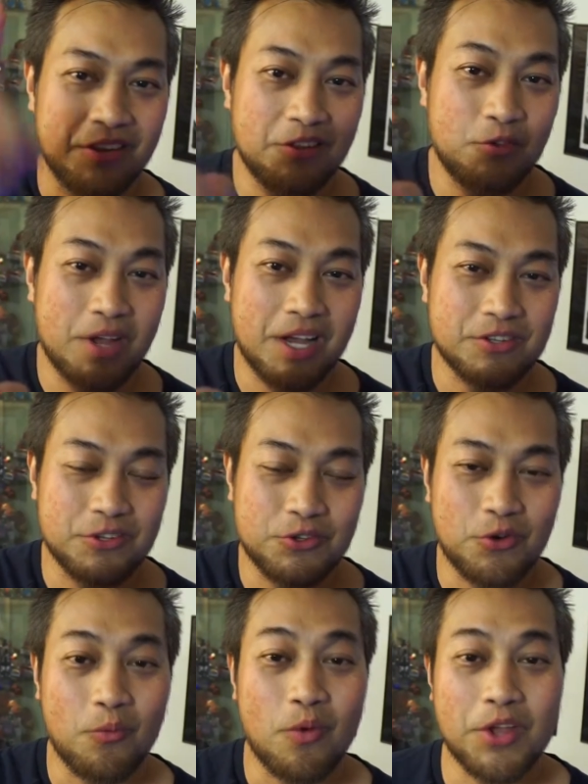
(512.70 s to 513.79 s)
you guys
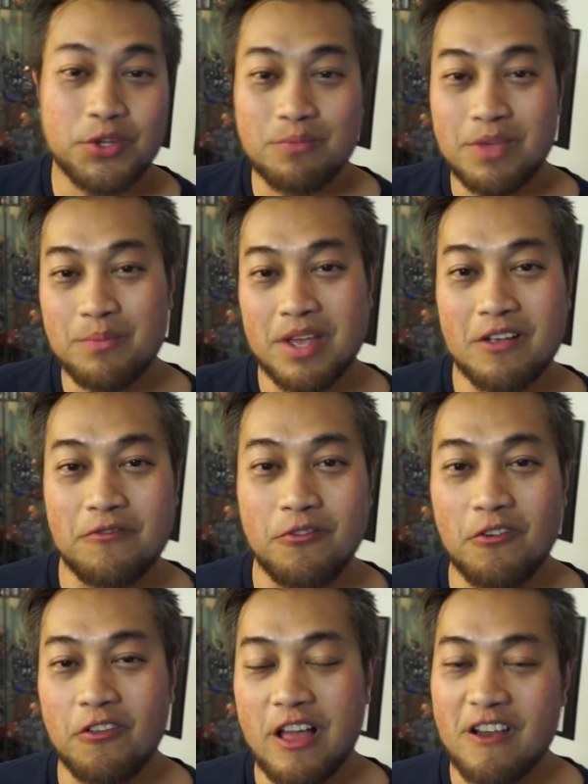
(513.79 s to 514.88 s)
enjoyed watching me make a
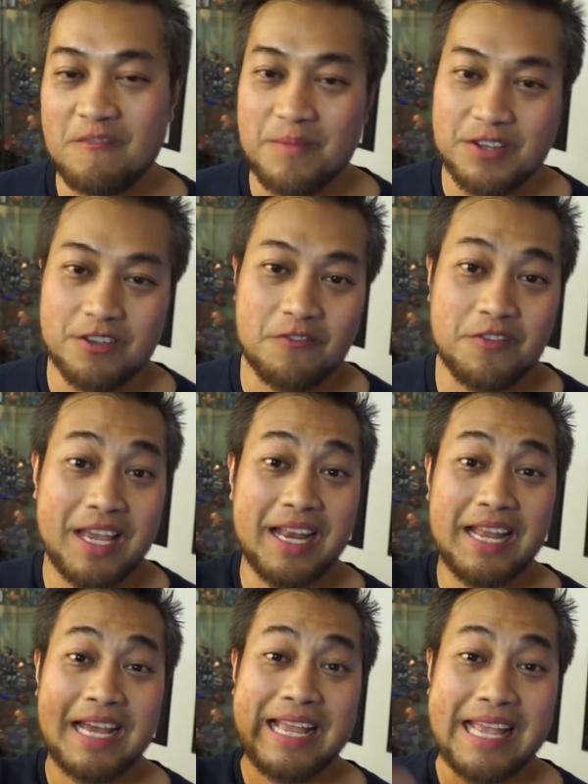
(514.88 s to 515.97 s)
fool out of myself yet
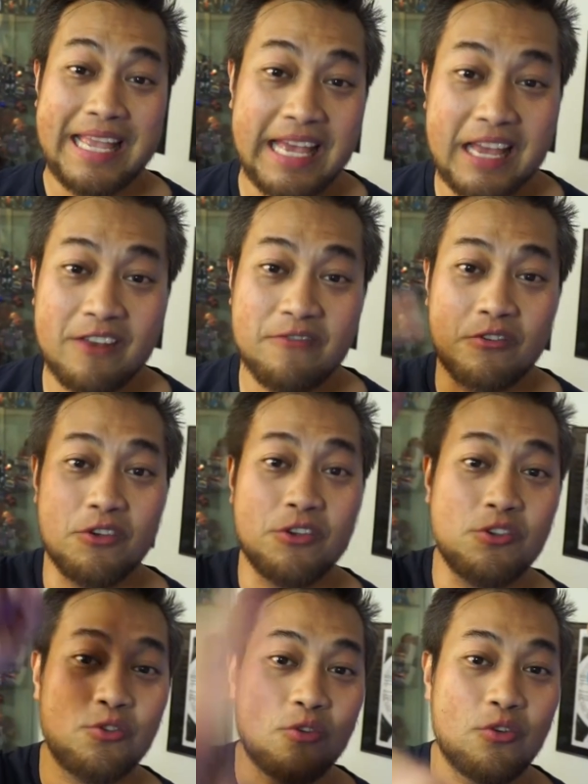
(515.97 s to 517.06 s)
again for
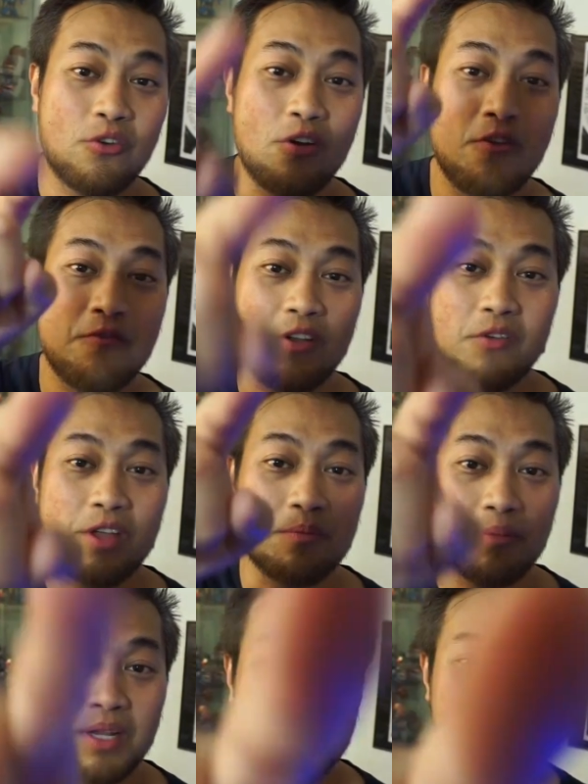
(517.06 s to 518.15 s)
your viewing
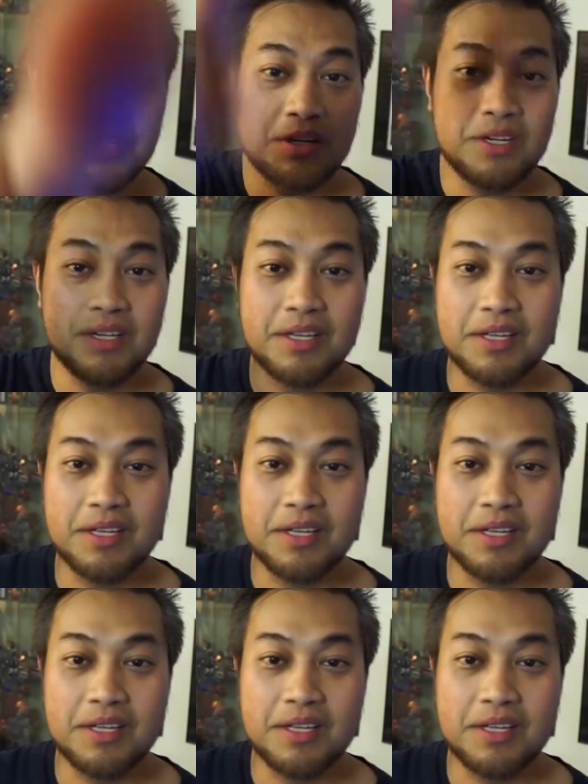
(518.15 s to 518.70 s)
pleasure.